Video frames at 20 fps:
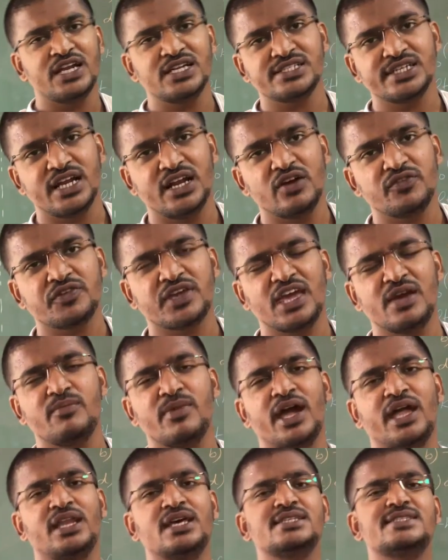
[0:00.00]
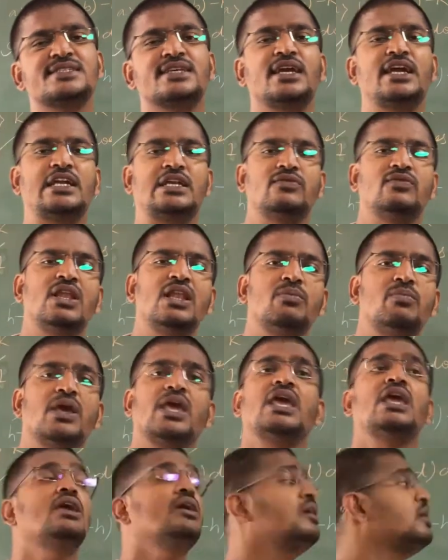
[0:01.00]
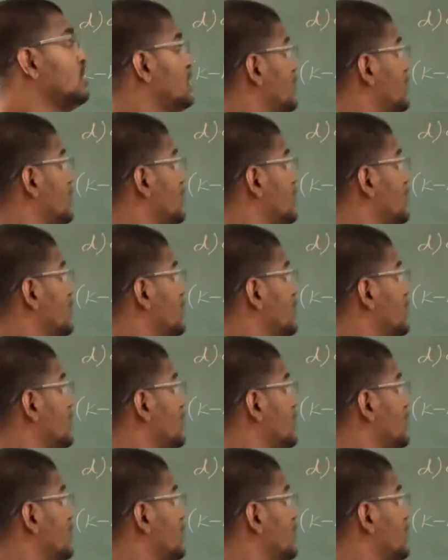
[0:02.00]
side of k minus, it will be